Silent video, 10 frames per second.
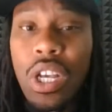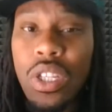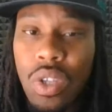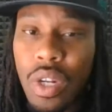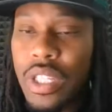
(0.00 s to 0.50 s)

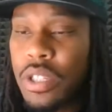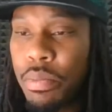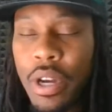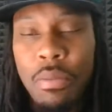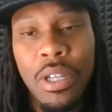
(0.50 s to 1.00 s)
So this is
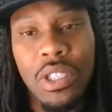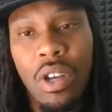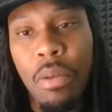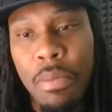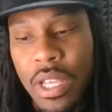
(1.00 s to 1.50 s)
pretty much
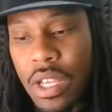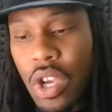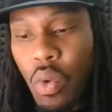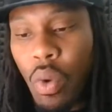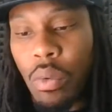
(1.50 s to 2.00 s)
going to be
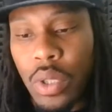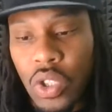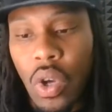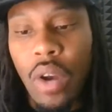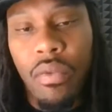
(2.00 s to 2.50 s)
where we're
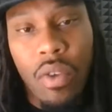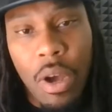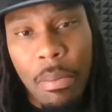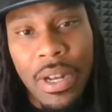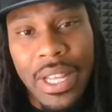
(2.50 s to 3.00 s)
starting
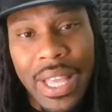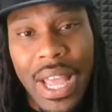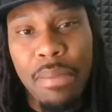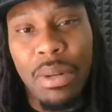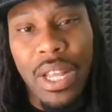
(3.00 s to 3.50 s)
from, and the
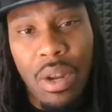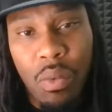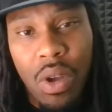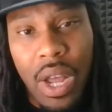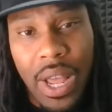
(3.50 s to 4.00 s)
game plan that
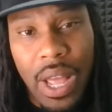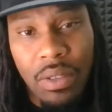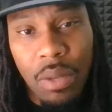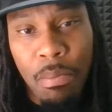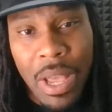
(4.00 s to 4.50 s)
we're going to have
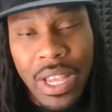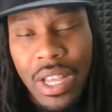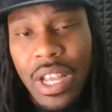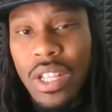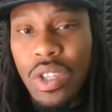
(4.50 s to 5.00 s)
to make
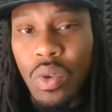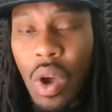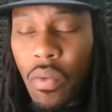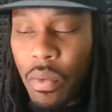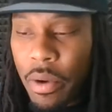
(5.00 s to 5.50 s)
to
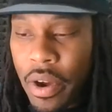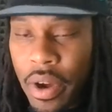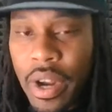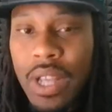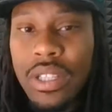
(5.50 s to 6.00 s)
go from
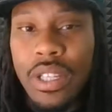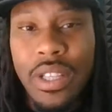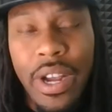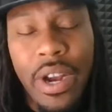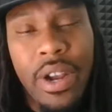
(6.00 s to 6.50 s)
here to
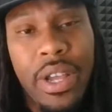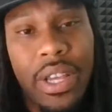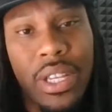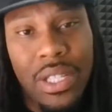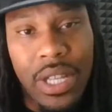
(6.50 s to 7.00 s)
there
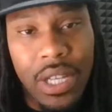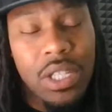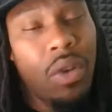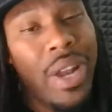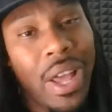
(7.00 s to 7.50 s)
is this.
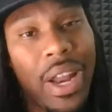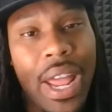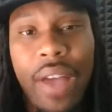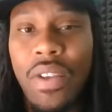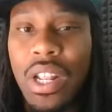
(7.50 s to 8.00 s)
So now they
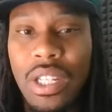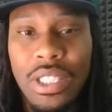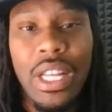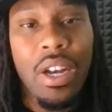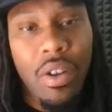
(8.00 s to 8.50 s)
have an
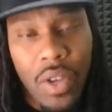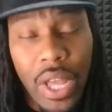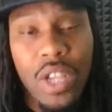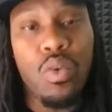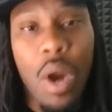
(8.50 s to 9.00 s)
understanding. Okay,
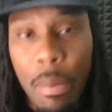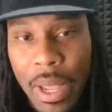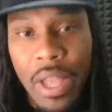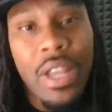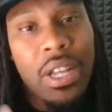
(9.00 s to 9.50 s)
this is where I'm
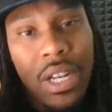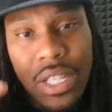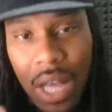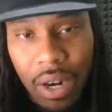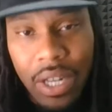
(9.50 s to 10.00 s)
at. This
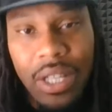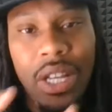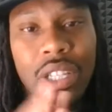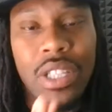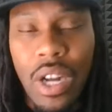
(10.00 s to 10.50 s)
is all of the
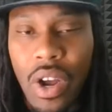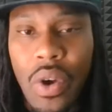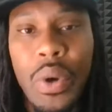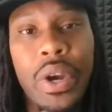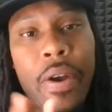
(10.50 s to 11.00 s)
things that
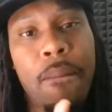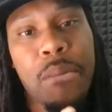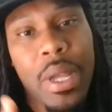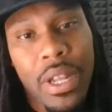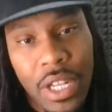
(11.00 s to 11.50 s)
are on here.
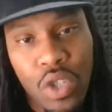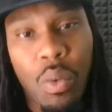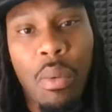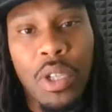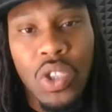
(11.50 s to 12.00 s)
This is
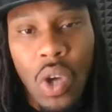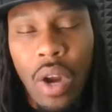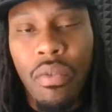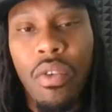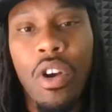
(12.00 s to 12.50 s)
where we're
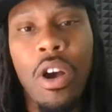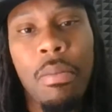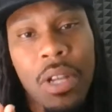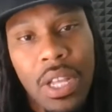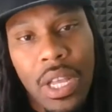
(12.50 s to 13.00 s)
starting from.